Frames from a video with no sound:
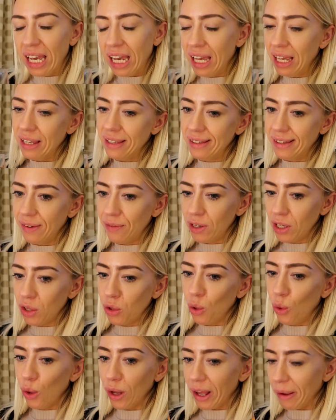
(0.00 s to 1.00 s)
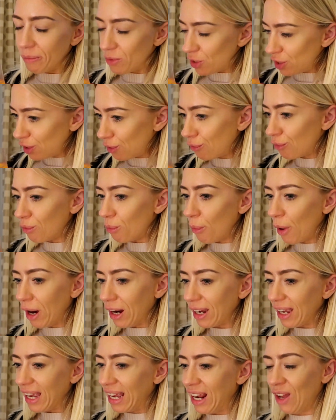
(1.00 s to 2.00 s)
It is 7 o'clock. I'm just in from
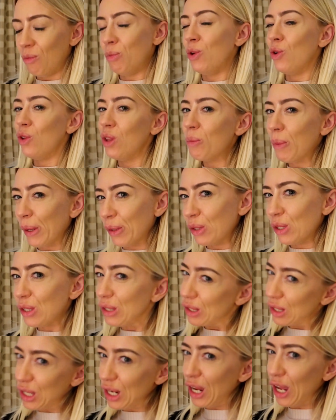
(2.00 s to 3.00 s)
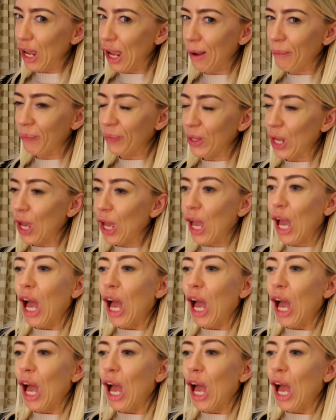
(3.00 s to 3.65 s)
work and I've been on the bounce since 3 a.m.